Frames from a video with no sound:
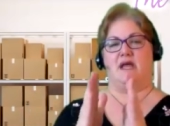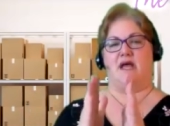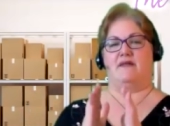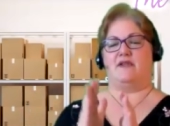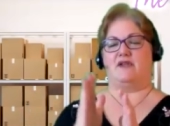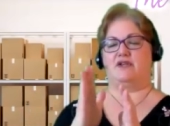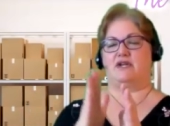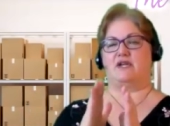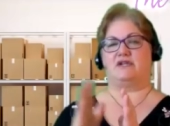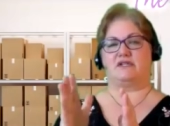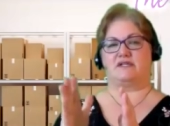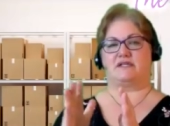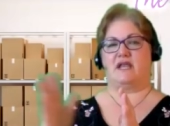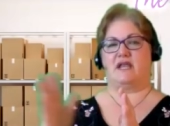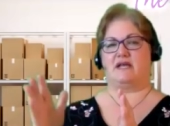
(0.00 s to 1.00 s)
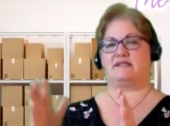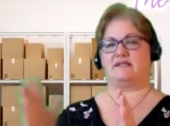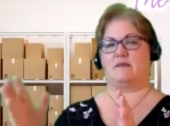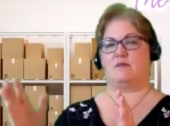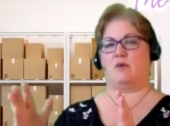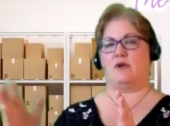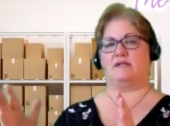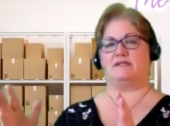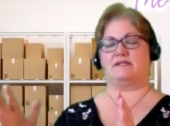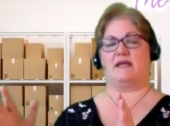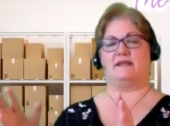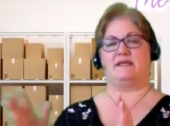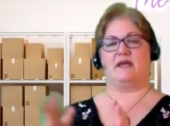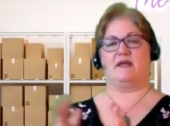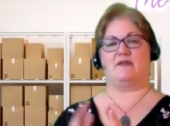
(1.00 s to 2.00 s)
And then you can just nest them one inside
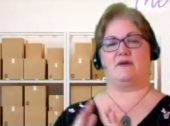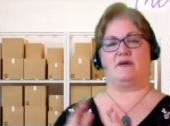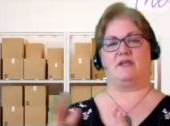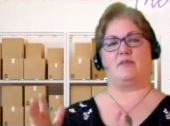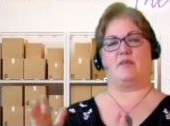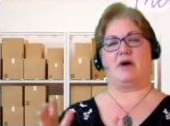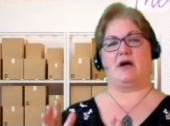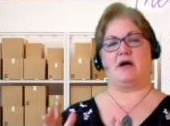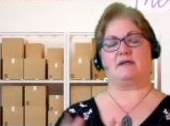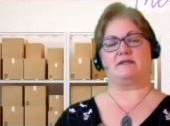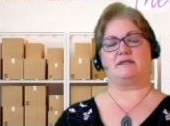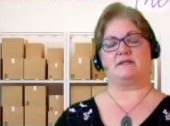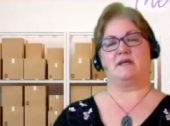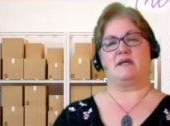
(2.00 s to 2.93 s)
the other in the box.